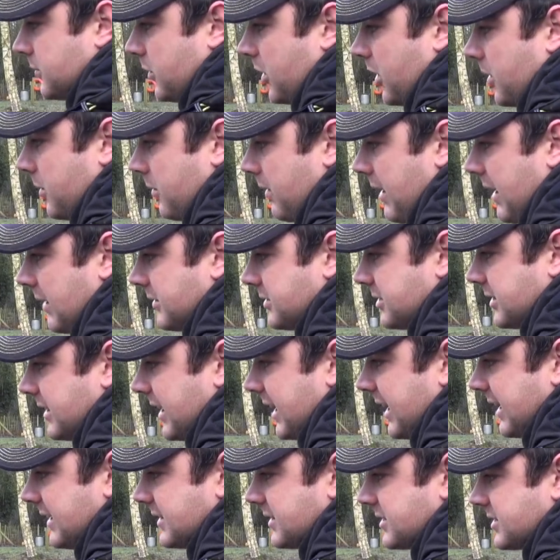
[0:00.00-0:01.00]
why we're out
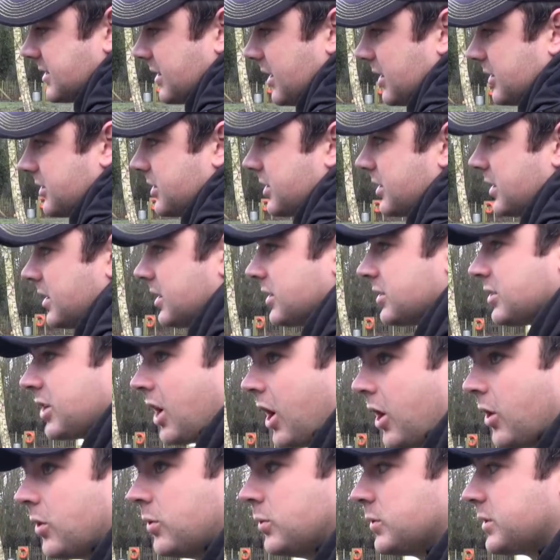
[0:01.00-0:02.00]
today in such
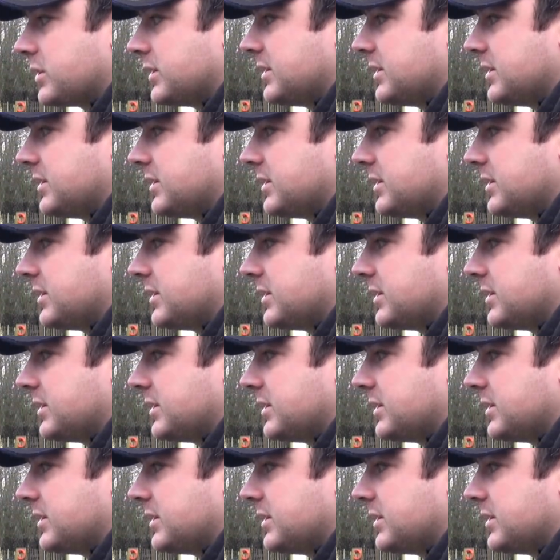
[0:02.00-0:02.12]
cold